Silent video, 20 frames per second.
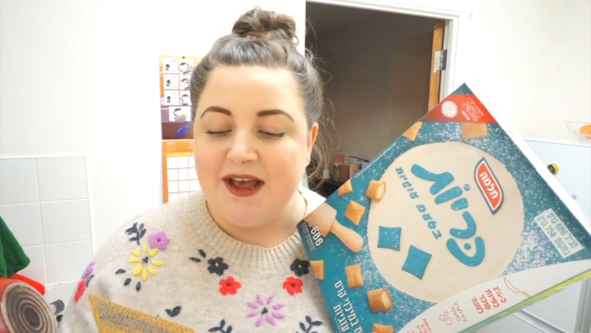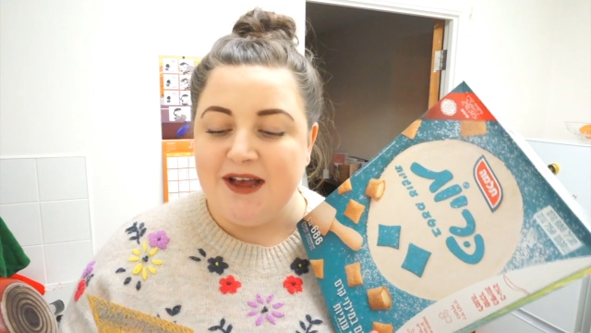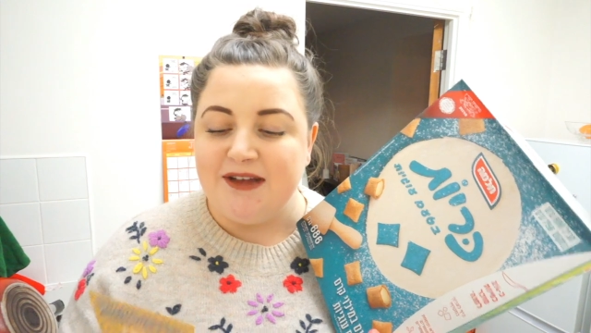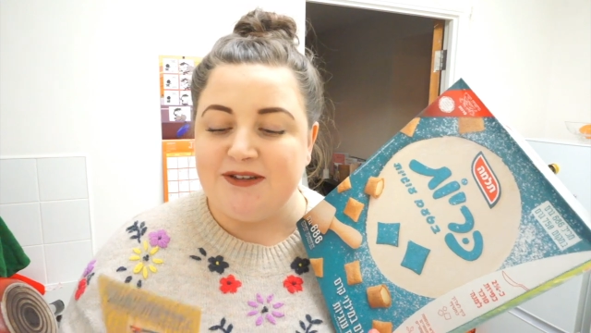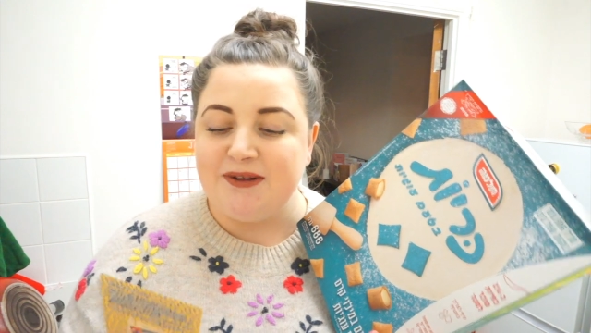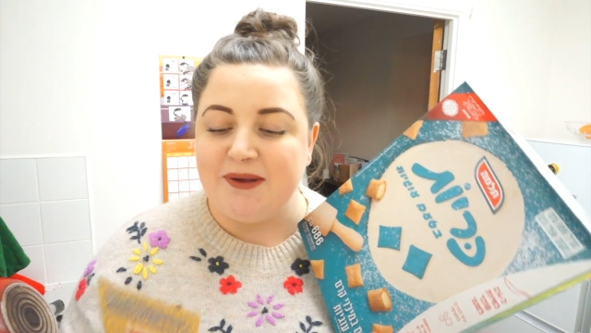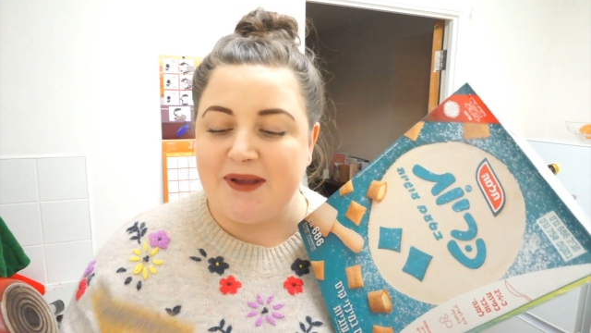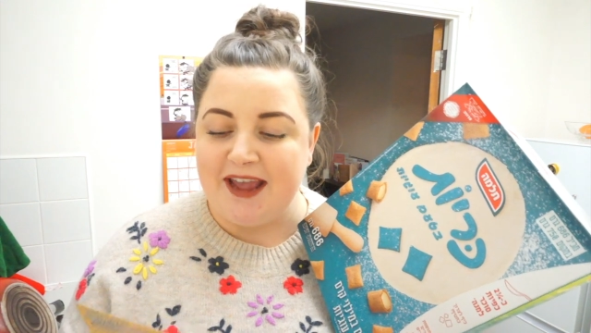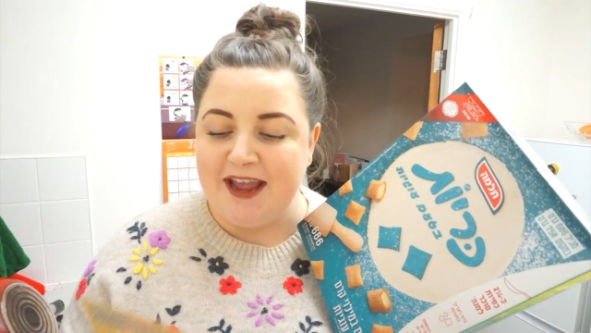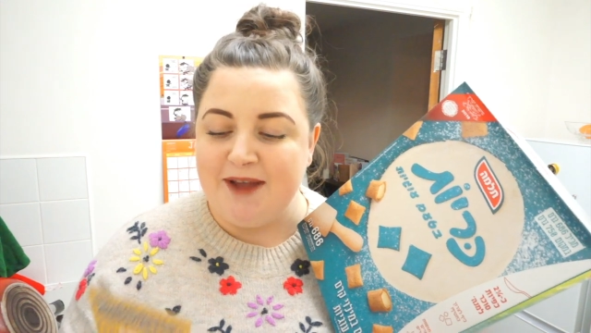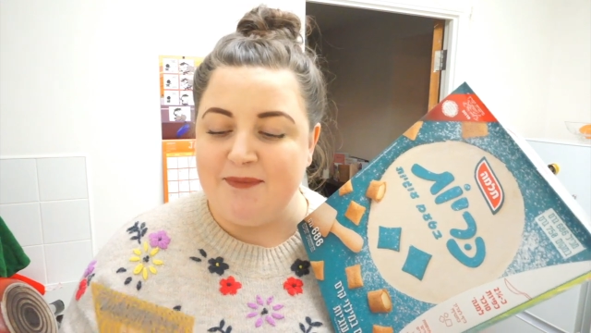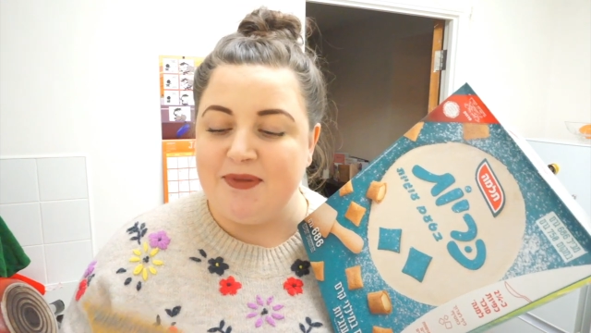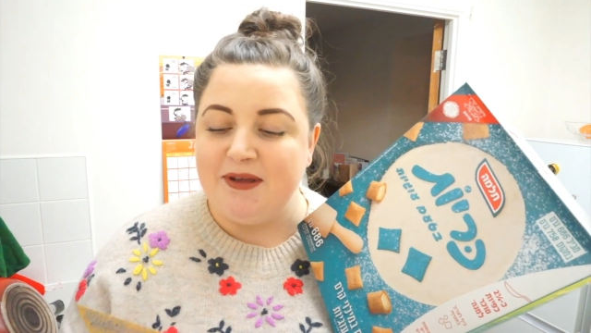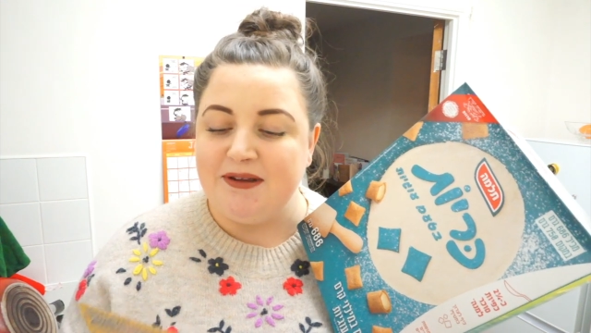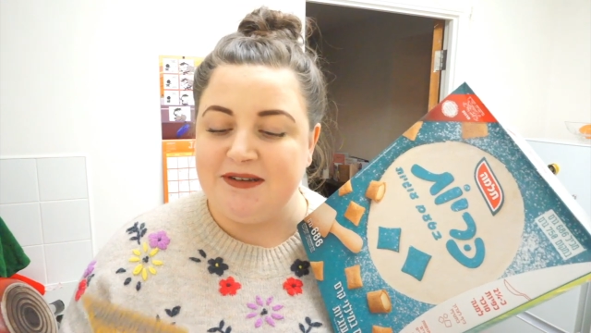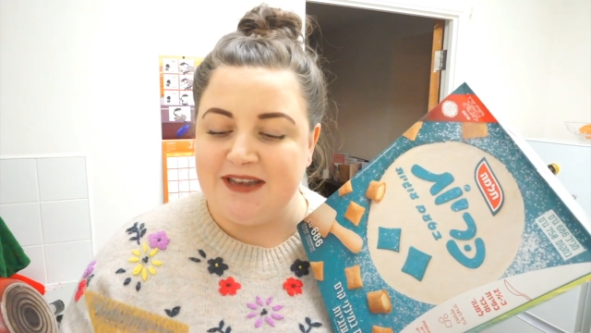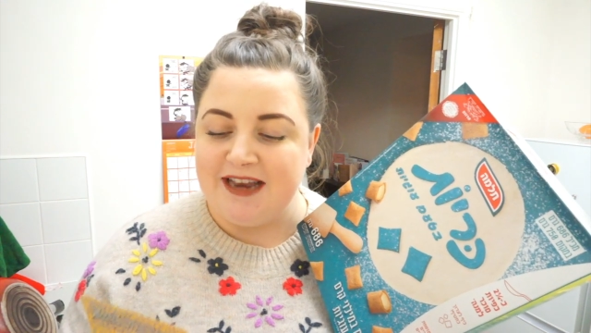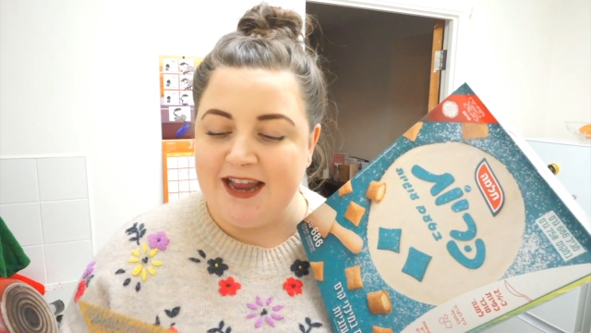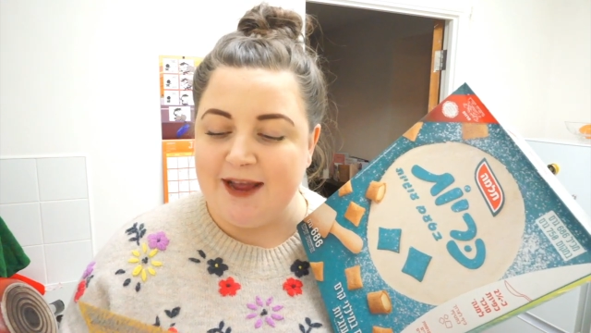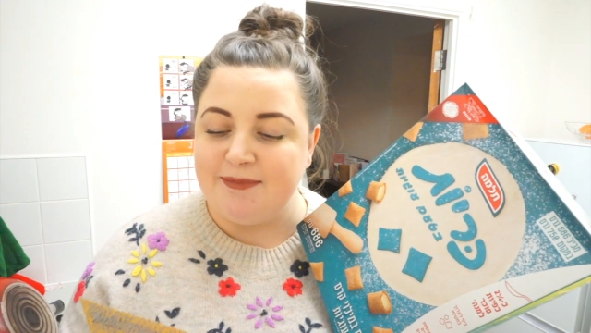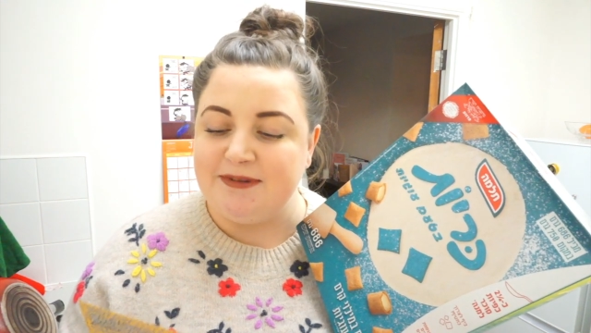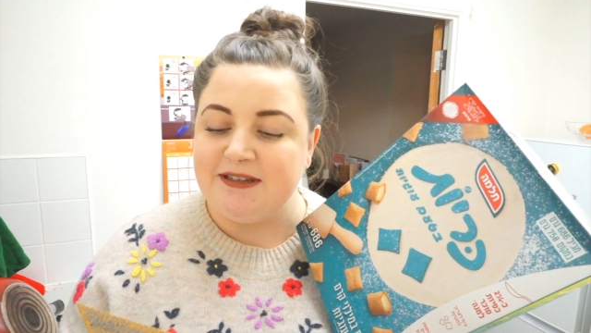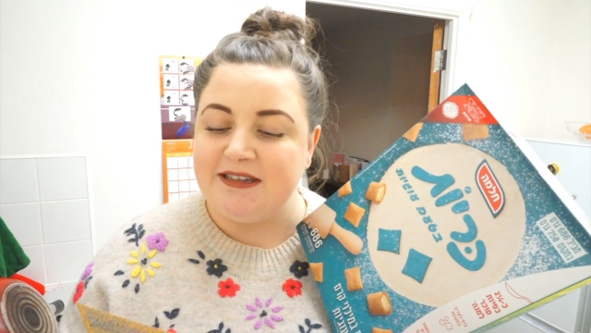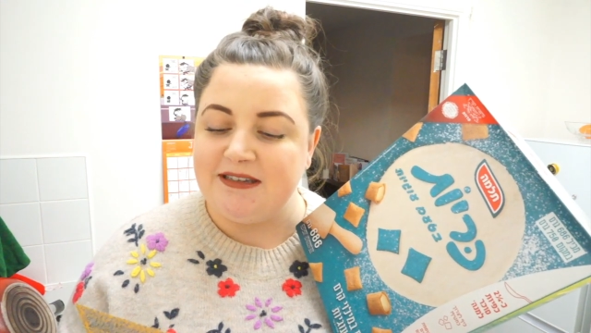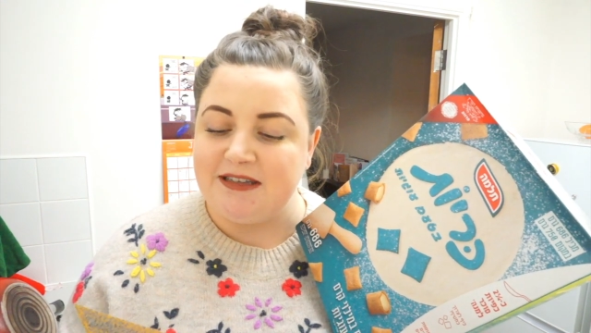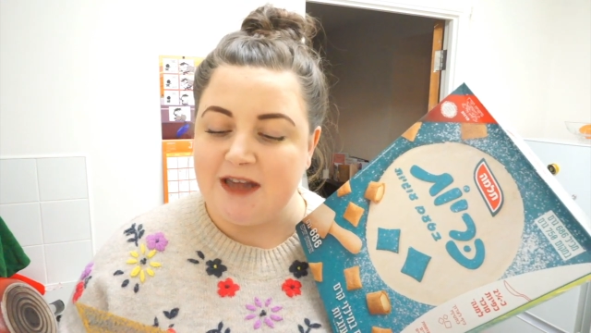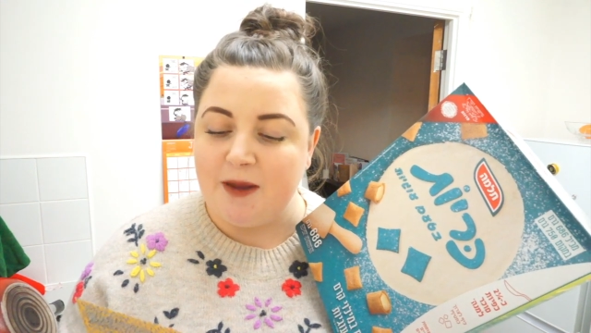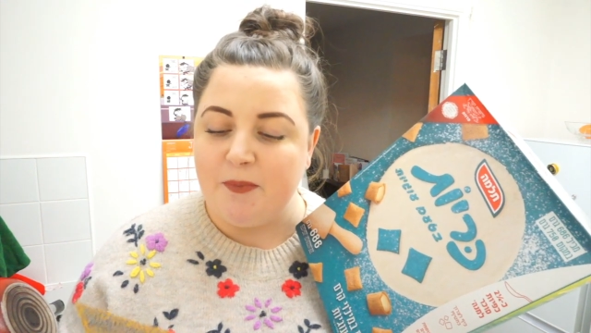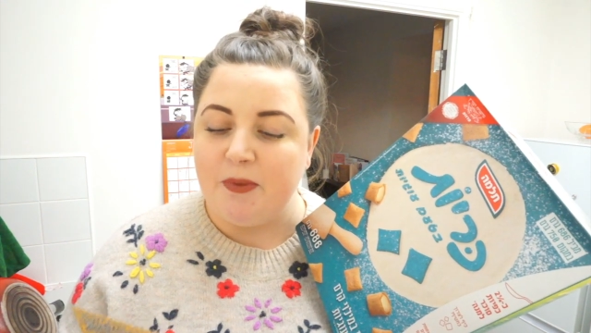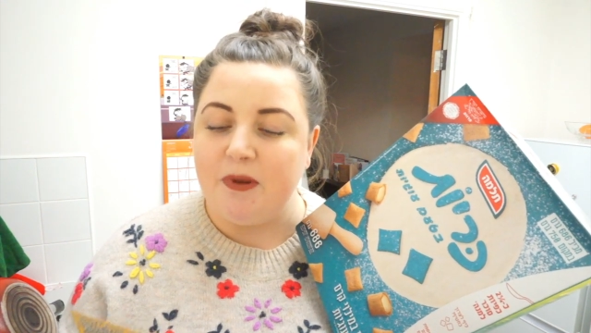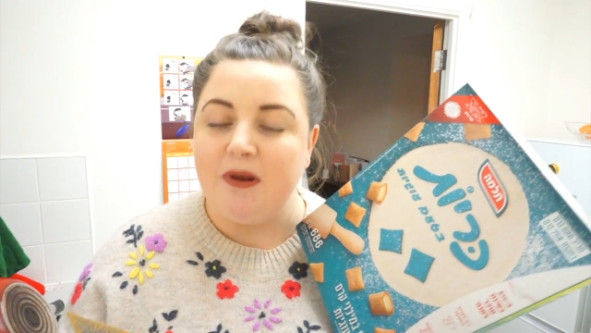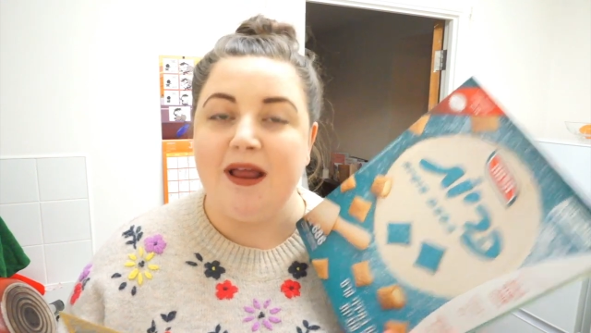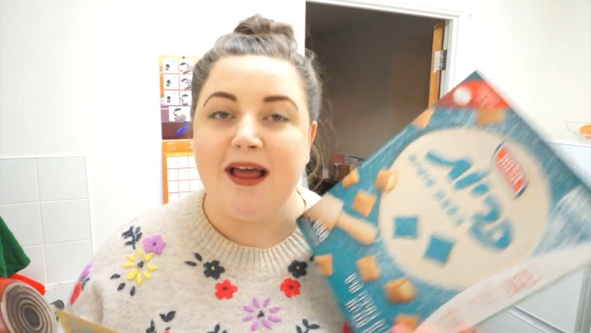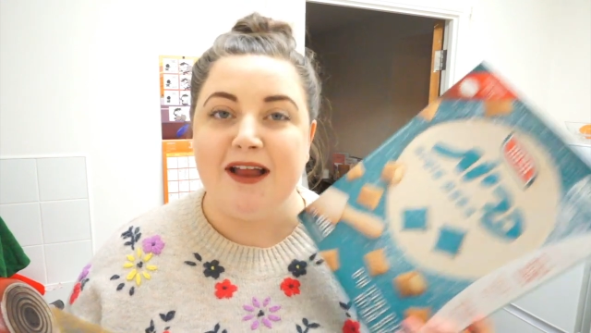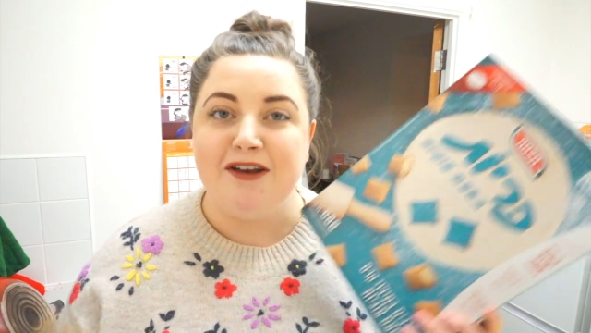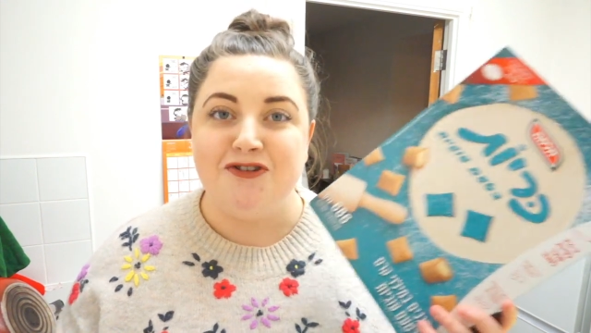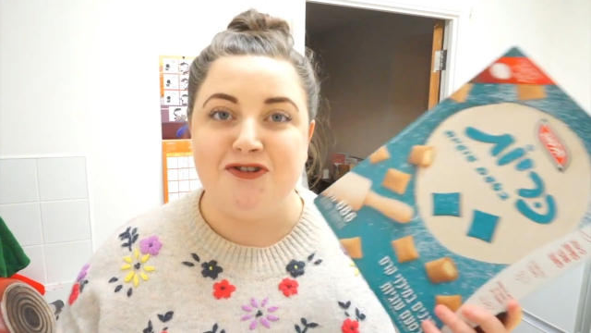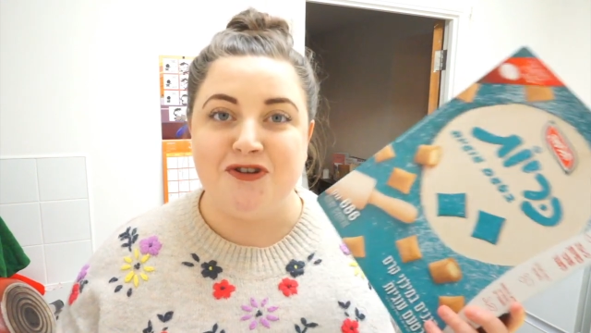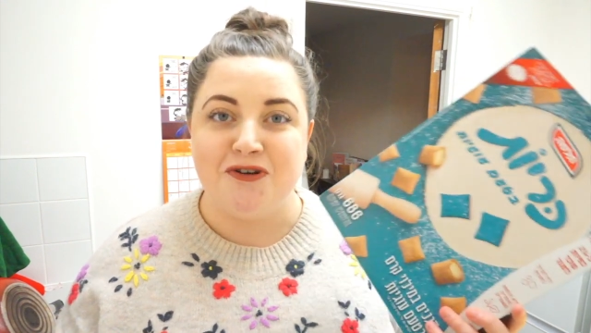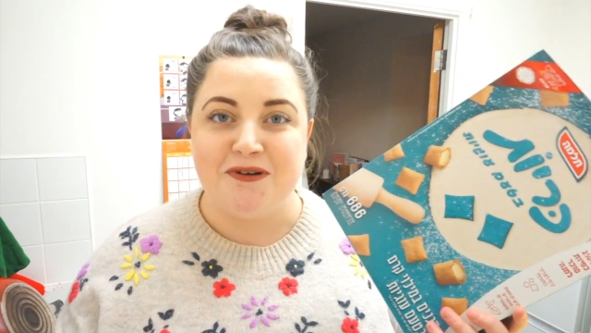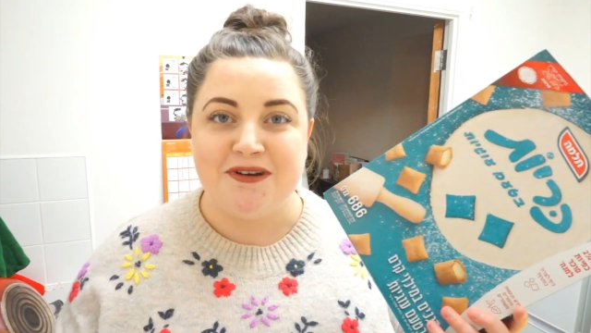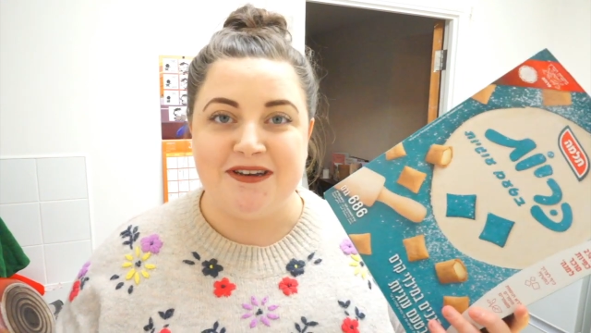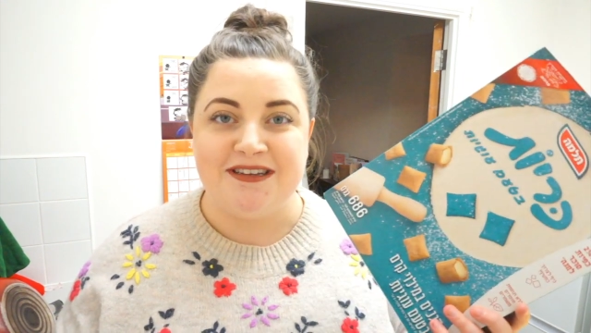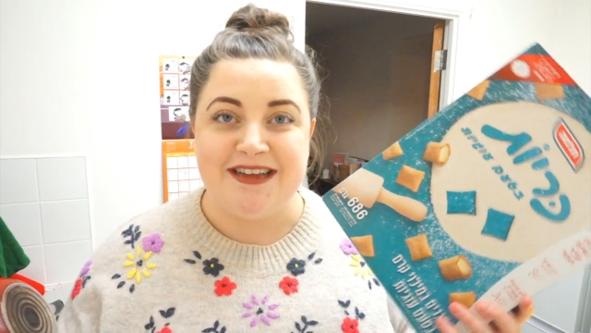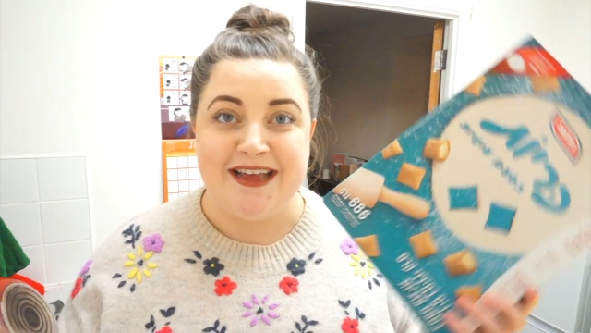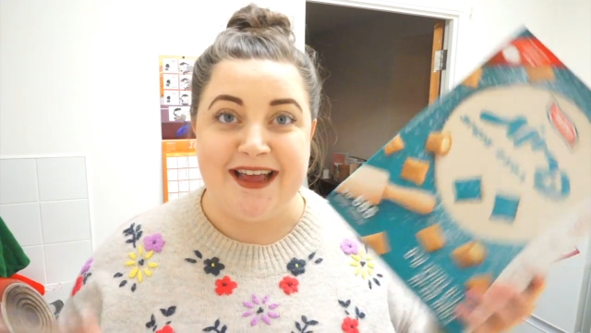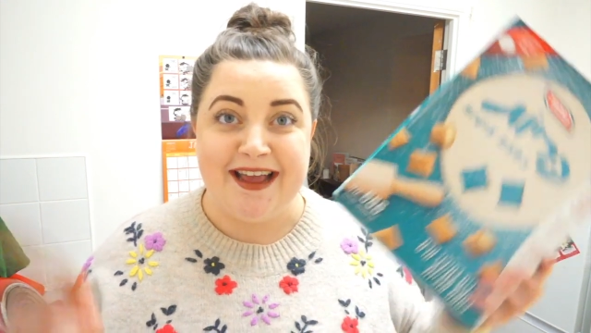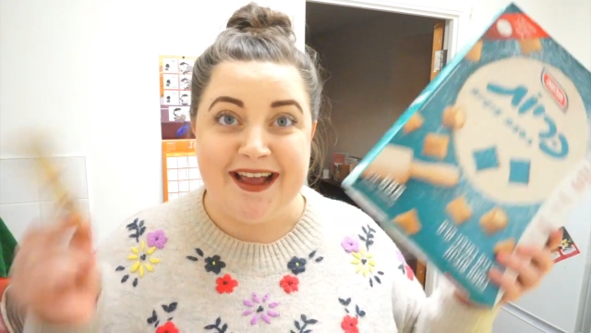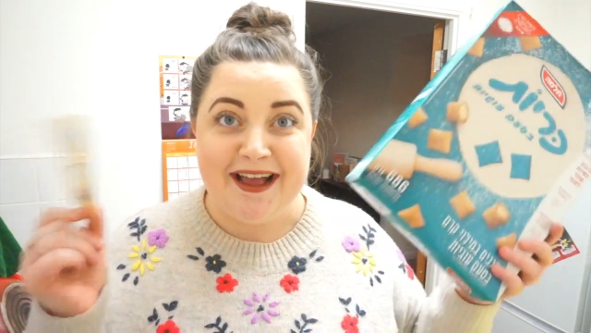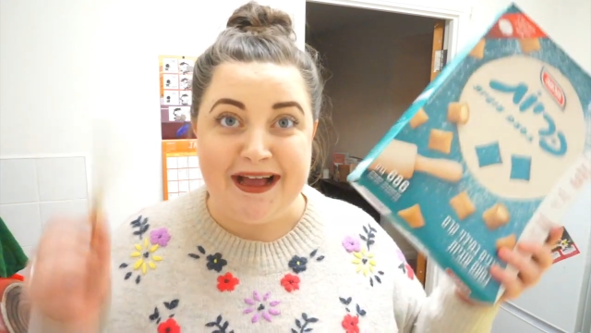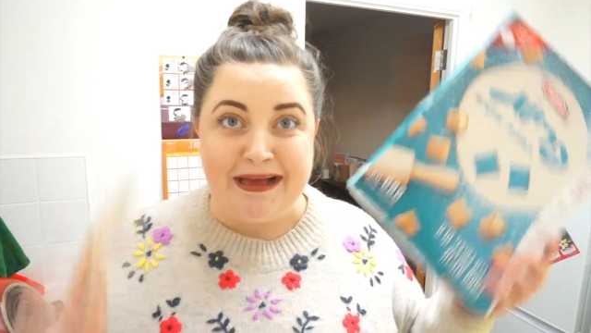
so keep those lips supple and chocolatey.